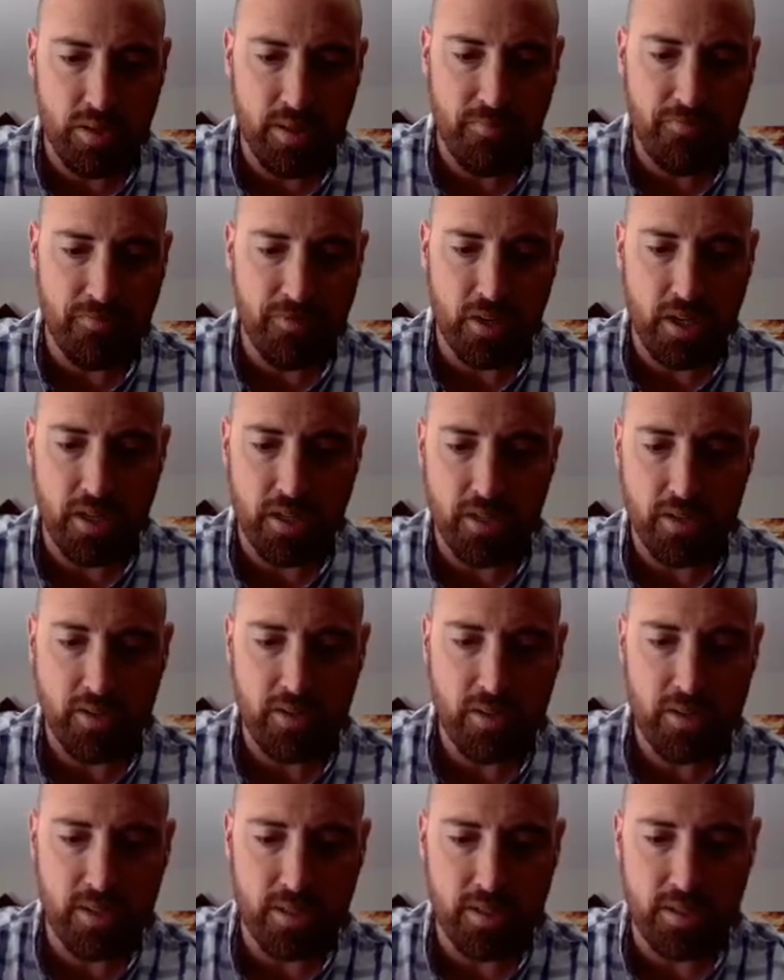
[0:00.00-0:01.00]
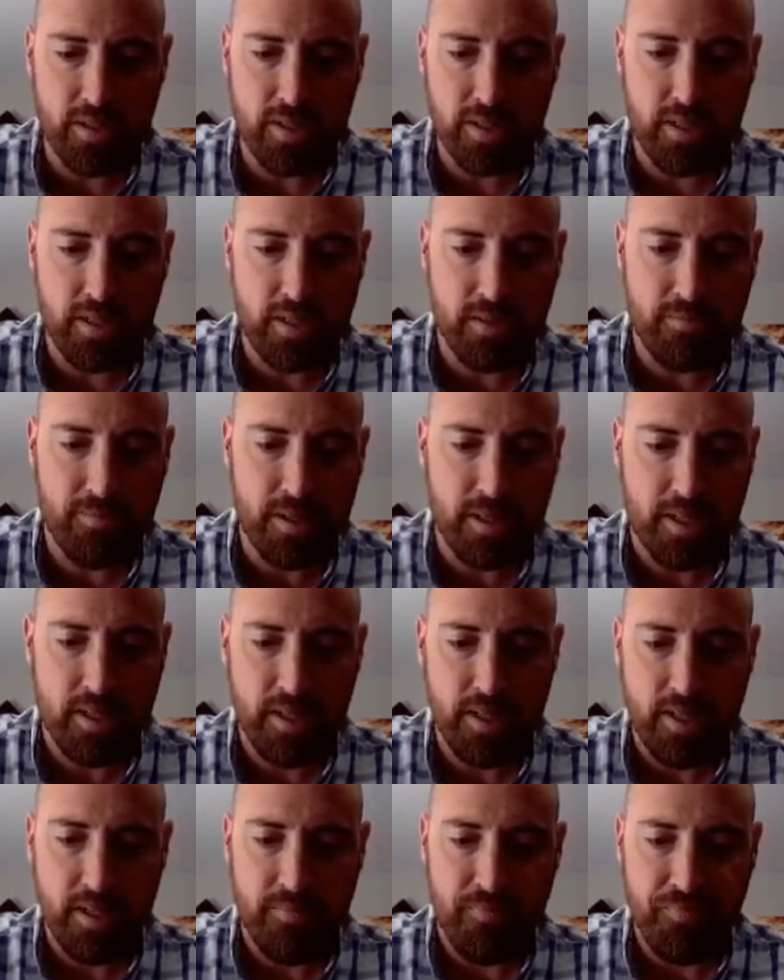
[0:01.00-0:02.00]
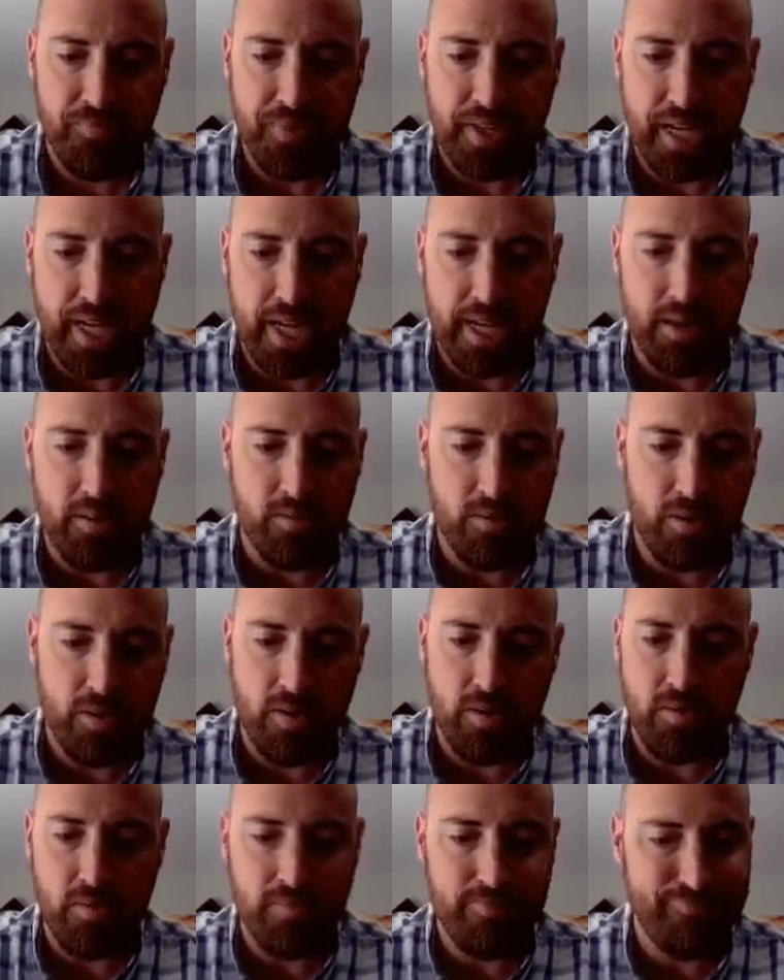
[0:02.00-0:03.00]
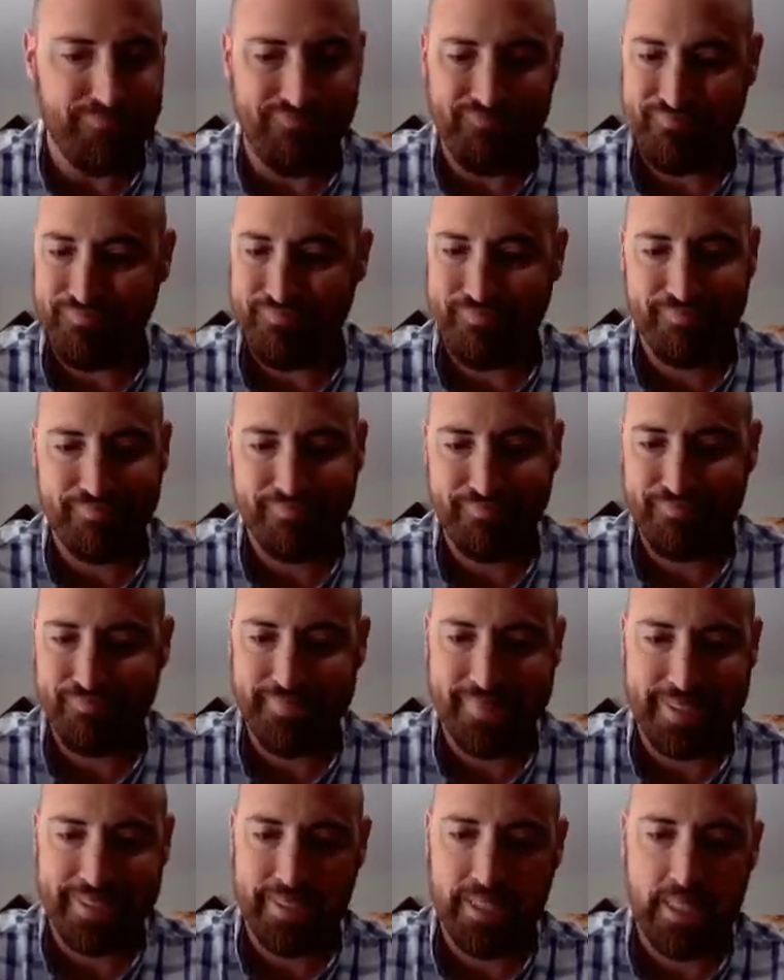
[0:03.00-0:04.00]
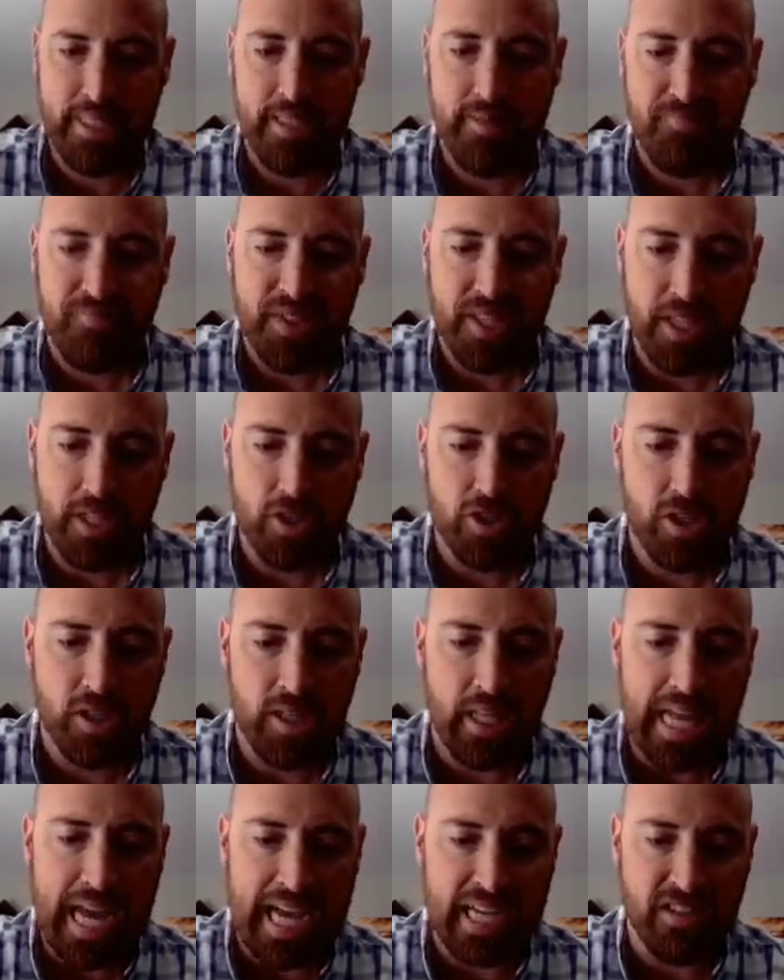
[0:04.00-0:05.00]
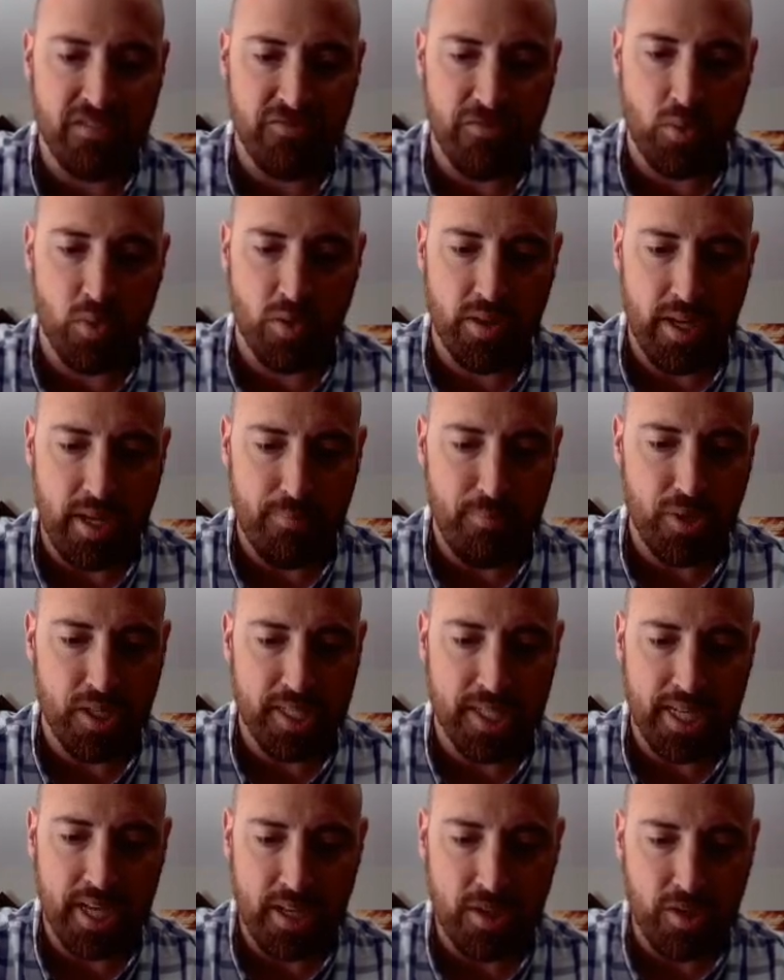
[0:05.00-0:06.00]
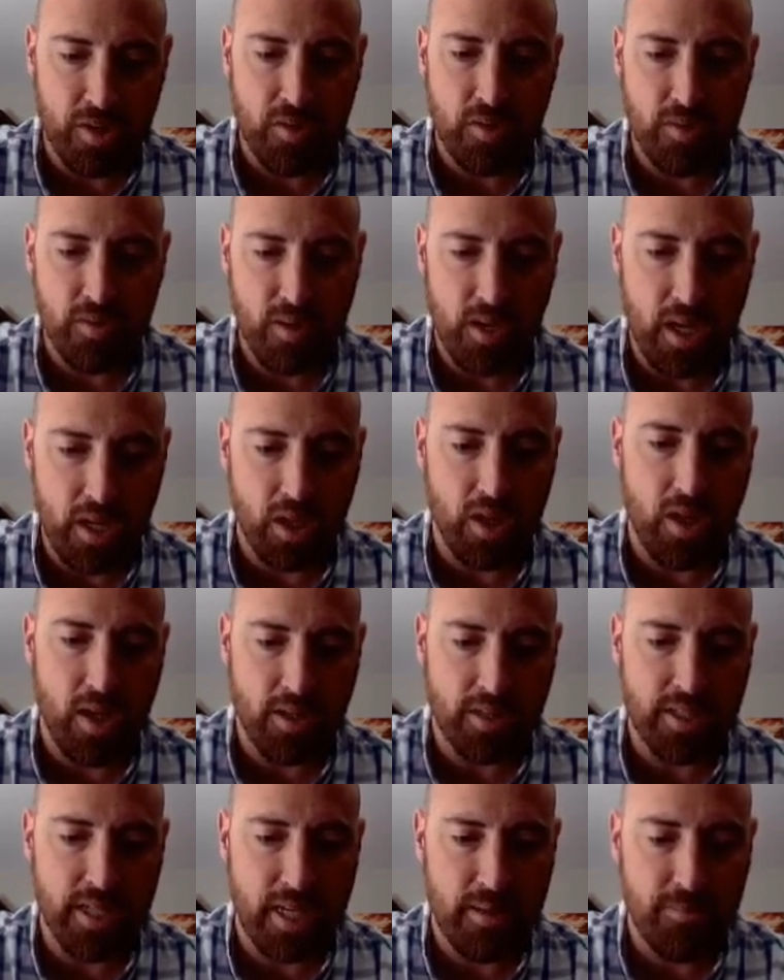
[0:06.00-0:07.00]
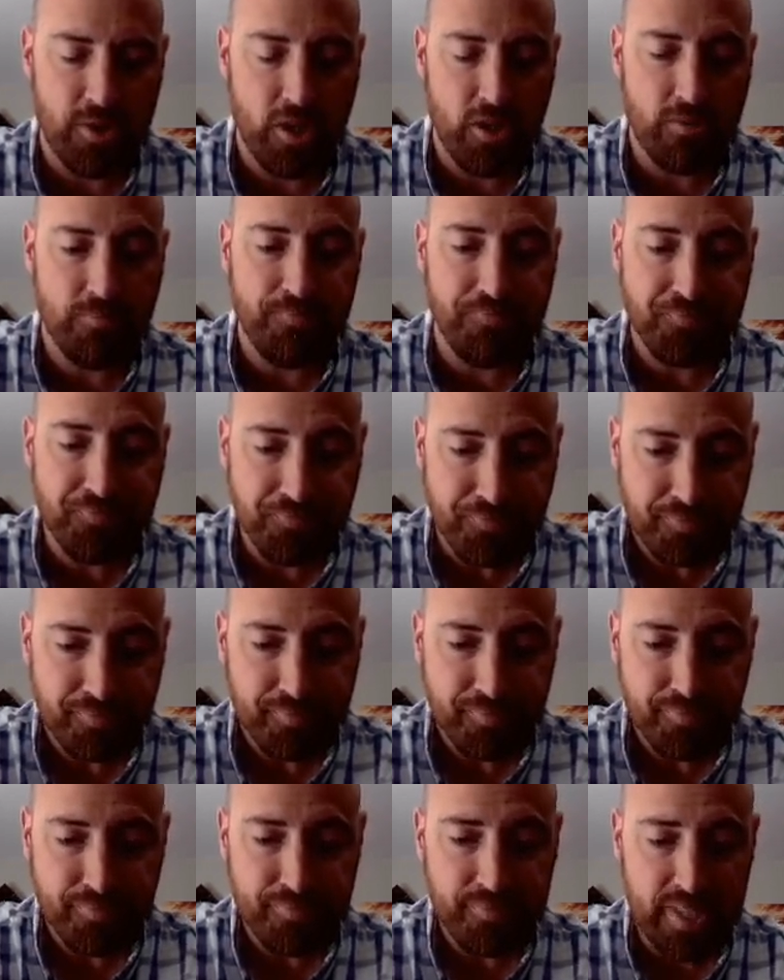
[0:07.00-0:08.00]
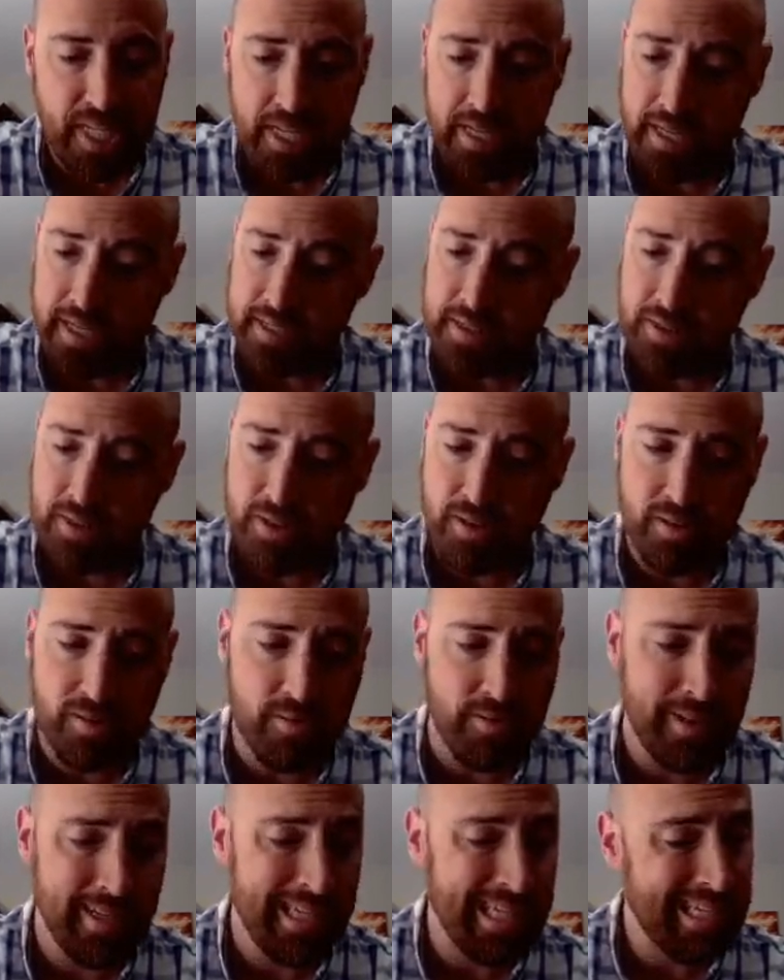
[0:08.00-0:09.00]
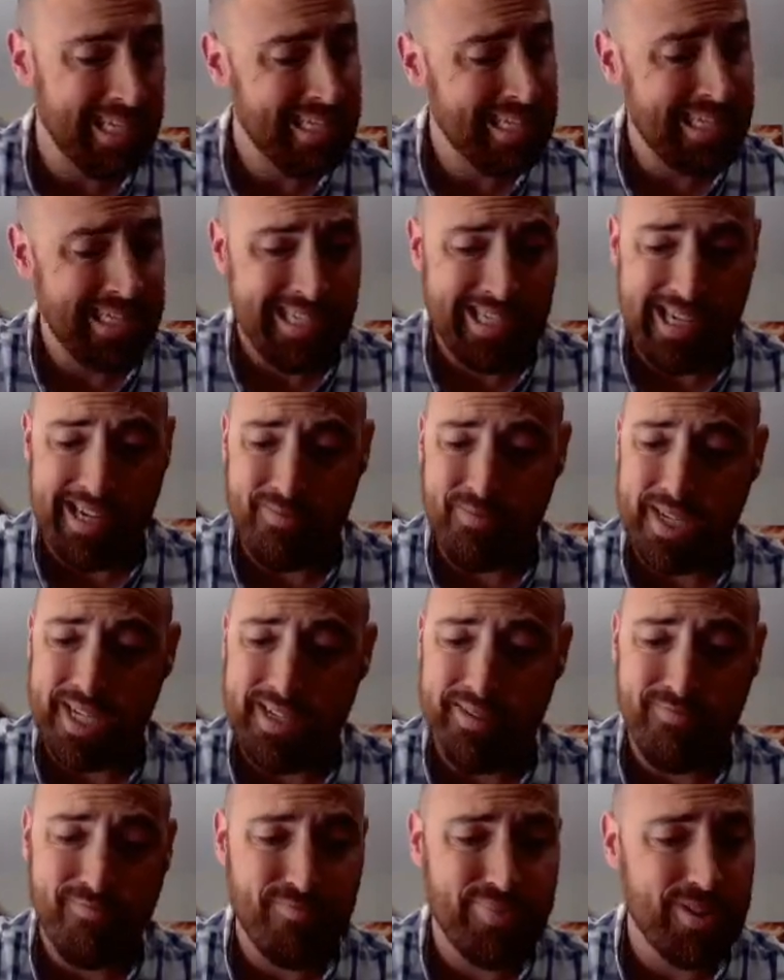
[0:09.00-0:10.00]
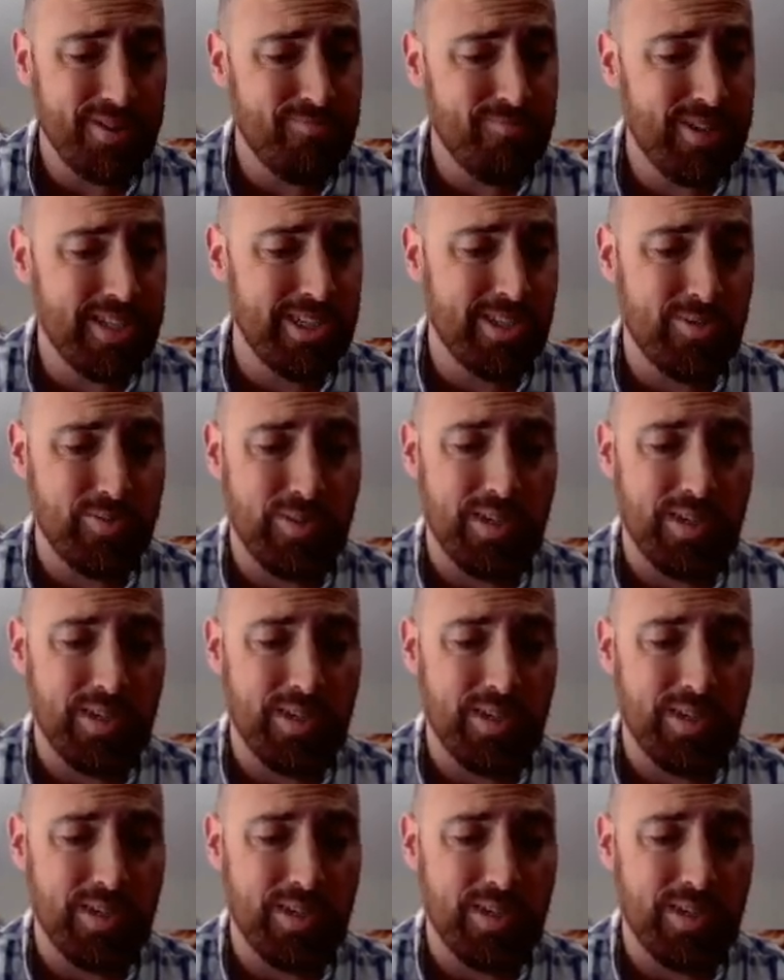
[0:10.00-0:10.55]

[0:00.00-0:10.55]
leapfroggers, and um, I don't know. These are the last four that I put together a long time ago. And so I mean, pretty much